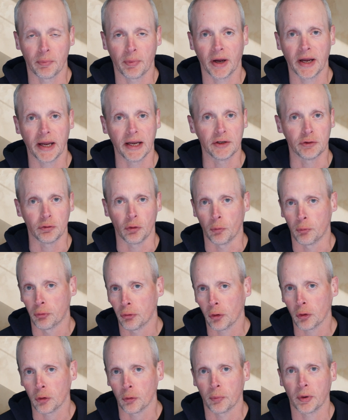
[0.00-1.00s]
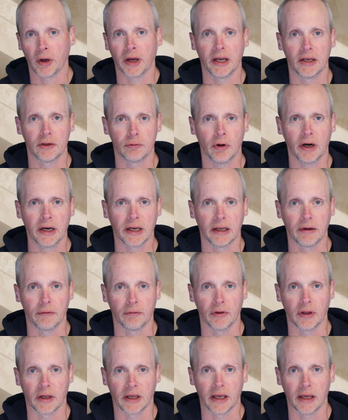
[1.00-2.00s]
page or a product page ranking
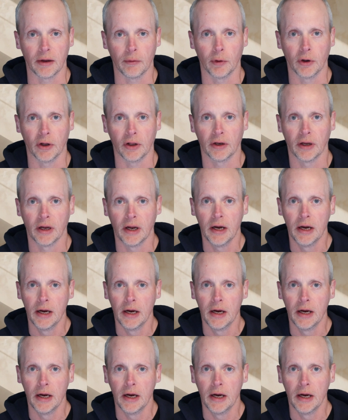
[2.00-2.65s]
for the keyword,